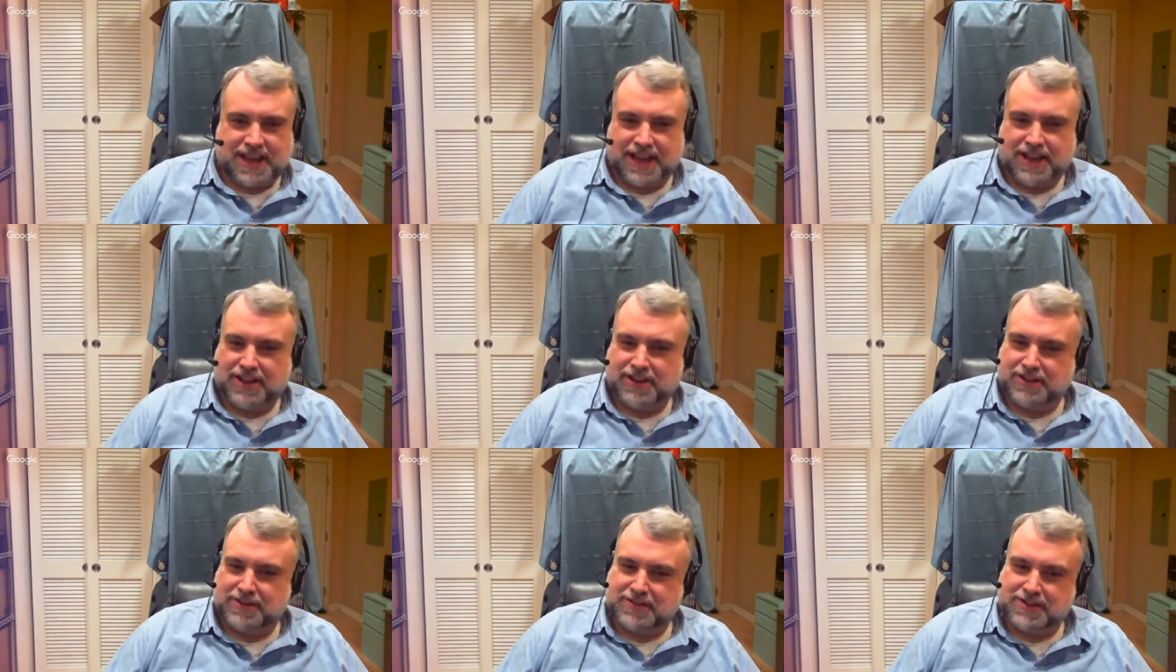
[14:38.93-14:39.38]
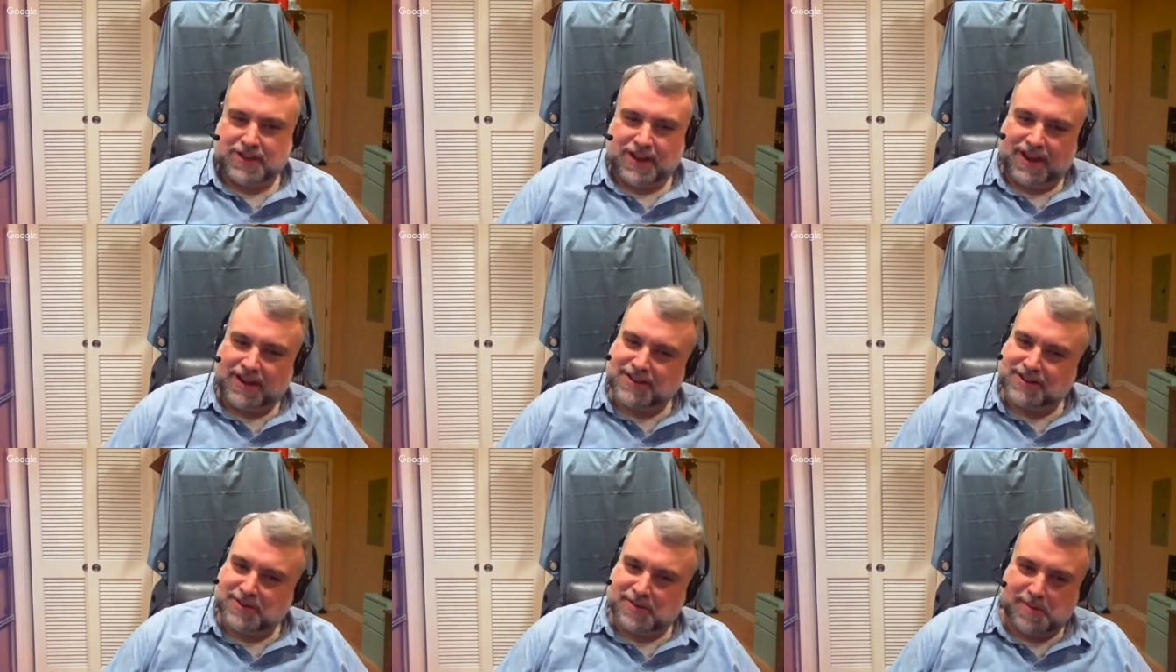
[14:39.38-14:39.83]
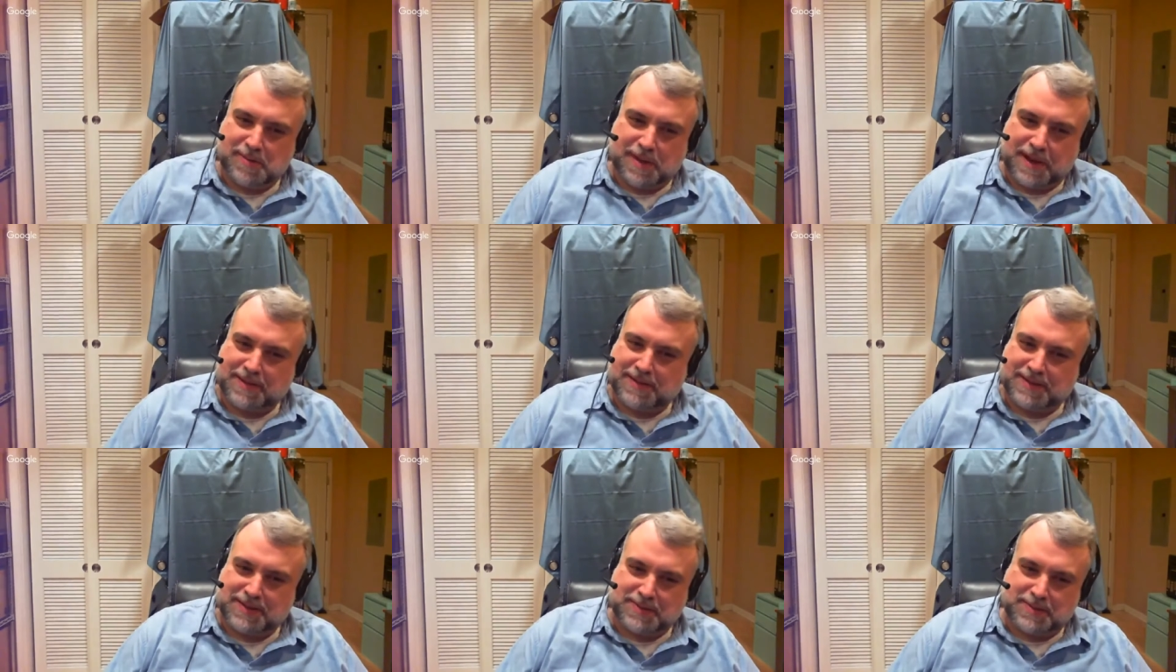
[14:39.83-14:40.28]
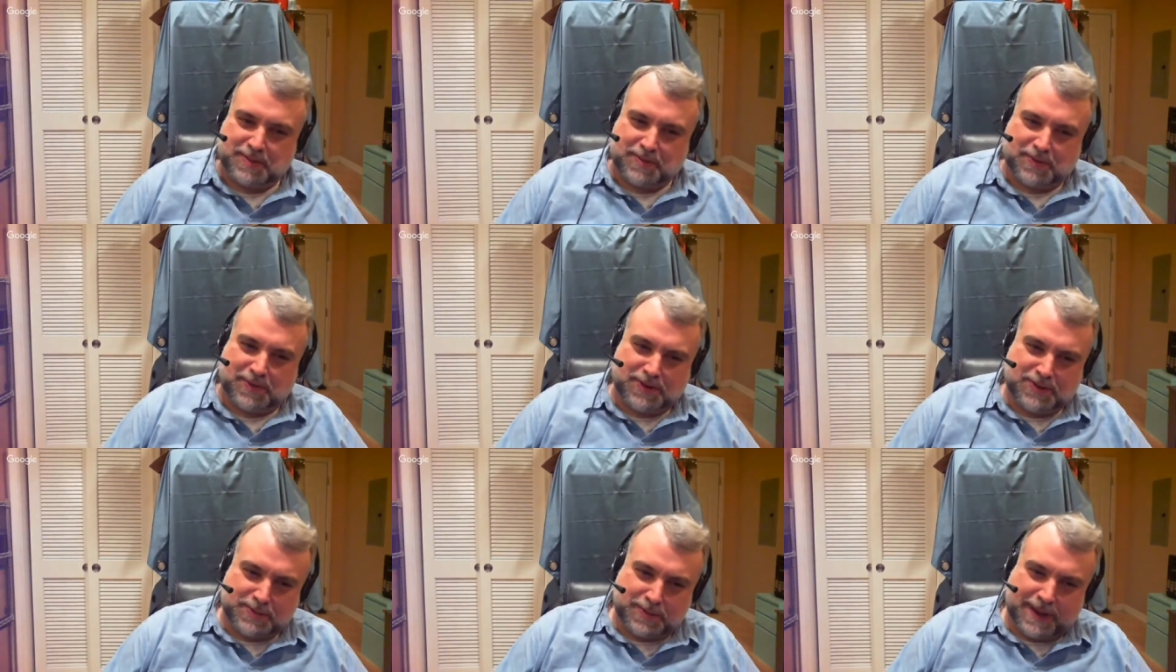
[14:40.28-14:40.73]
I could have talked to him about this
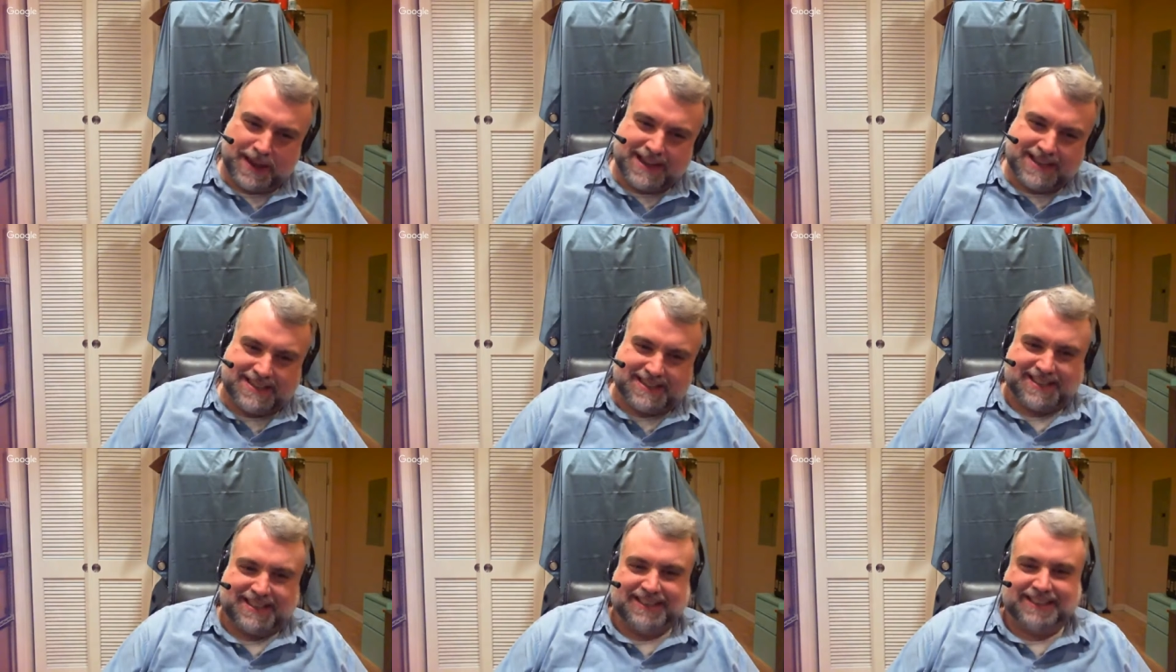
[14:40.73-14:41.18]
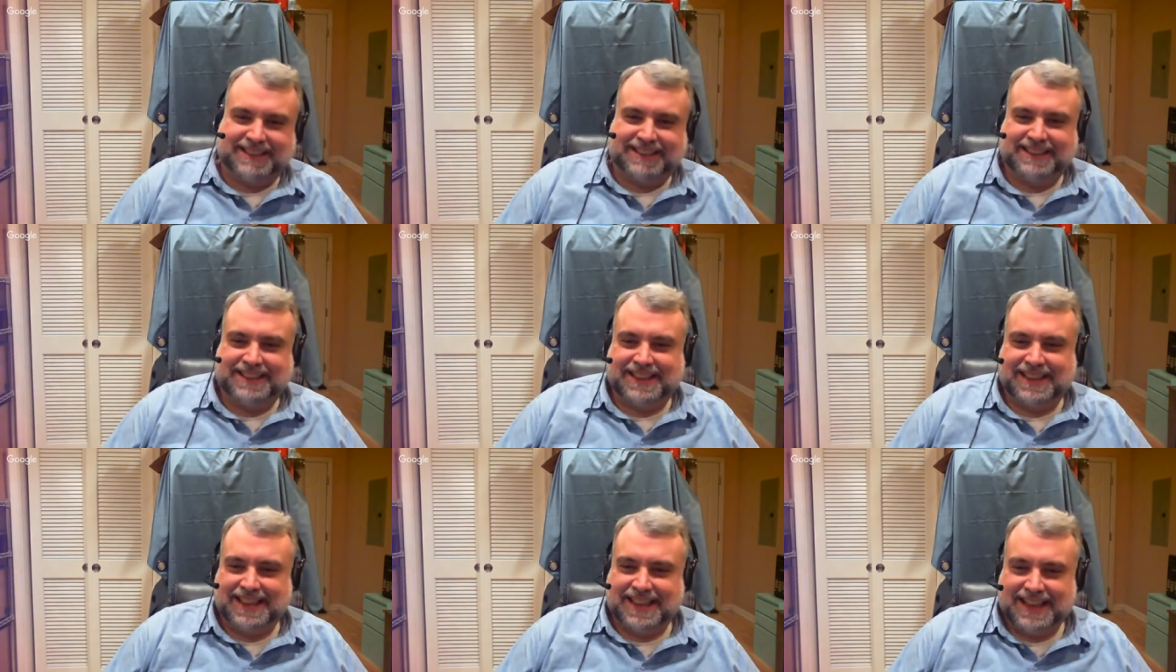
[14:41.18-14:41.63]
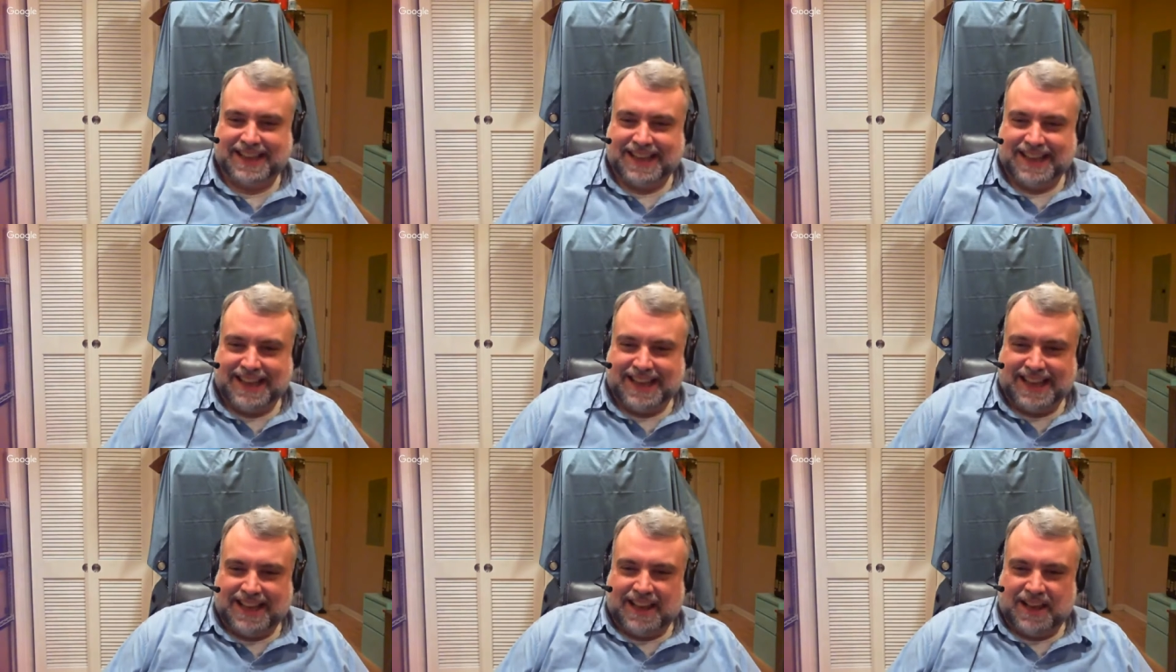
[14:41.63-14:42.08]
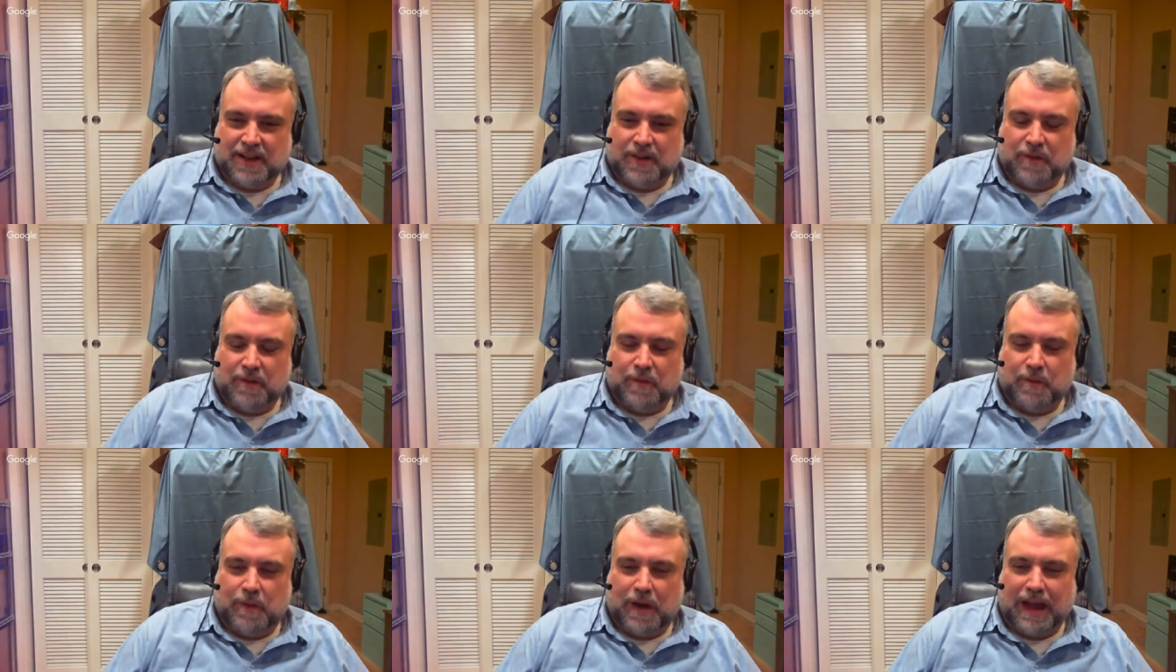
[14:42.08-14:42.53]
before his passing.
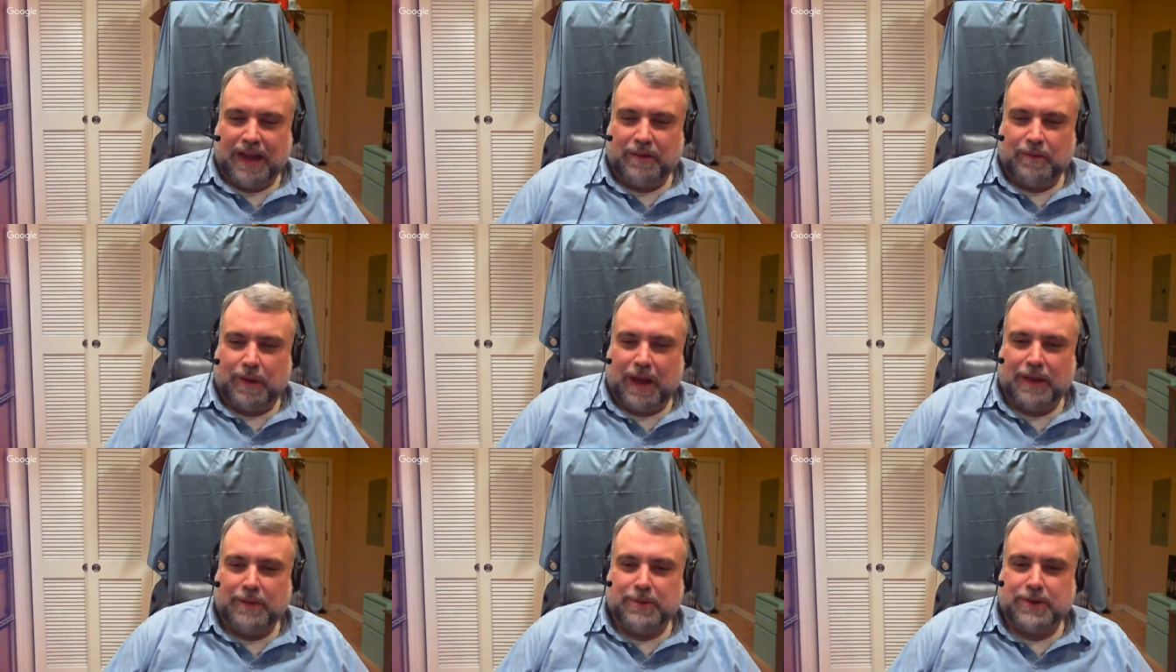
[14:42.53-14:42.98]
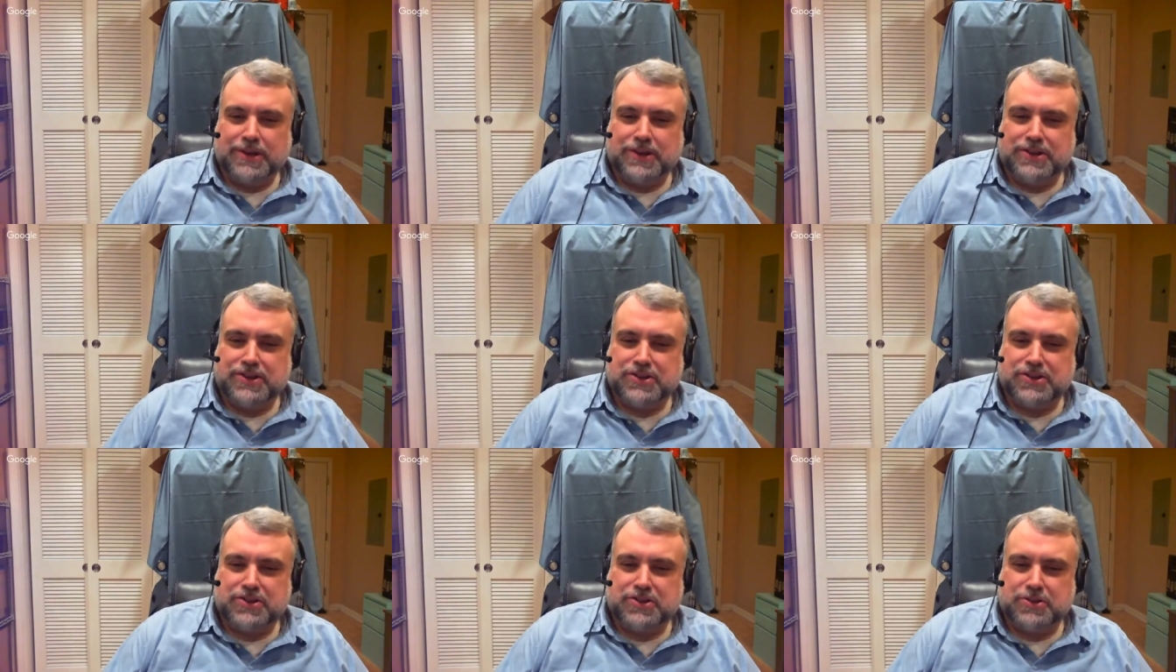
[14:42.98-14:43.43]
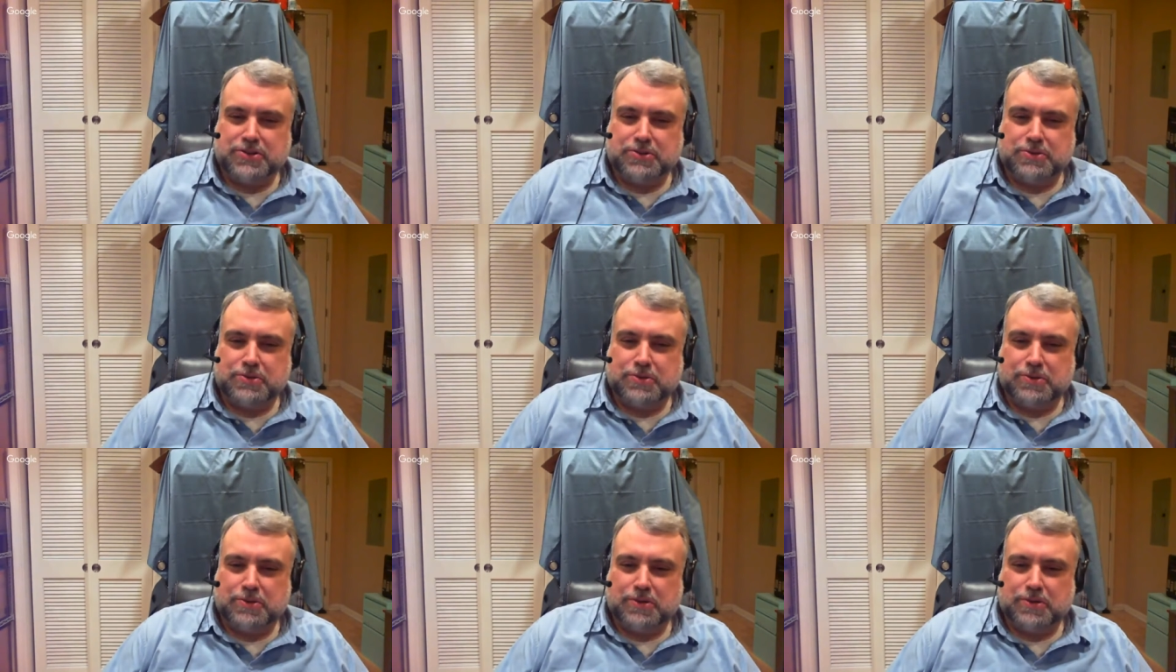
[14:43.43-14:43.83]
Why wouldn't you